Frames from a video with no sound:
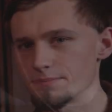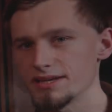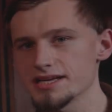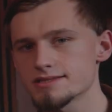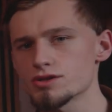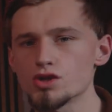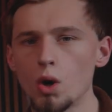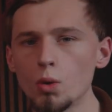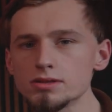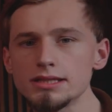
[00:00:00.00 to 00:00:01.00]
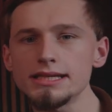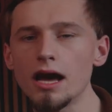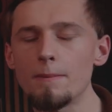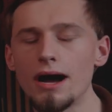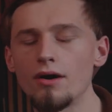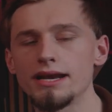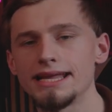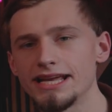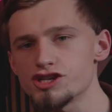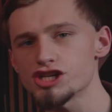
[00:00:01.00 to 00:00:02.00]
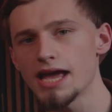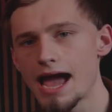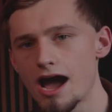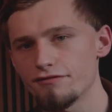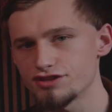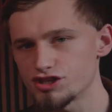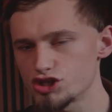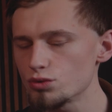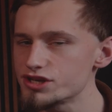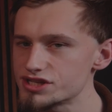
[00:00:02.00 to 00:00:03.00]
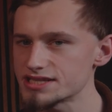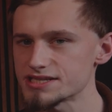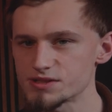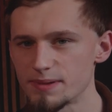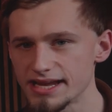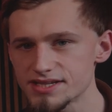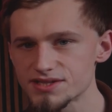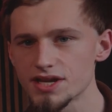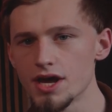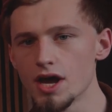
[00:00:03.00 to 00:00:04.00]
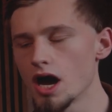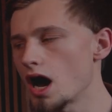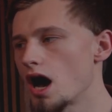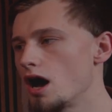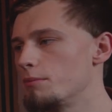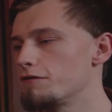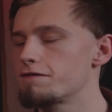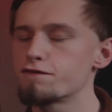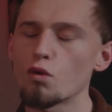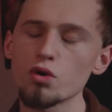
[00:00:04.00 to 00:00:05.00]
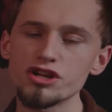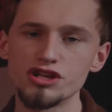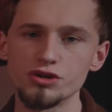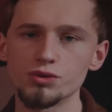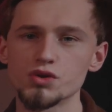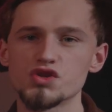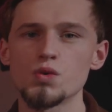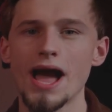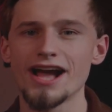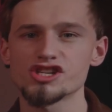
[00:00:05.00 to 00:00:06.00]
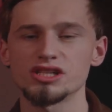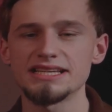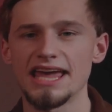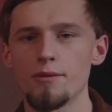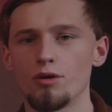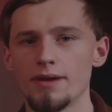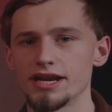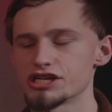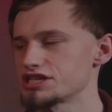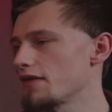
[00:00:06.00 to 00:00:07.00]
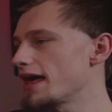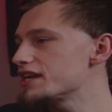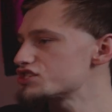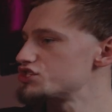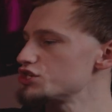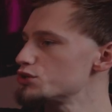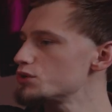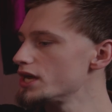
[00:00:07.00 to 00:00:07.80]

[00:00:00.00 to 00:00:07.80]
because there's only about 1.5 to 2 inches of space for you to actually cable manage. Now that is due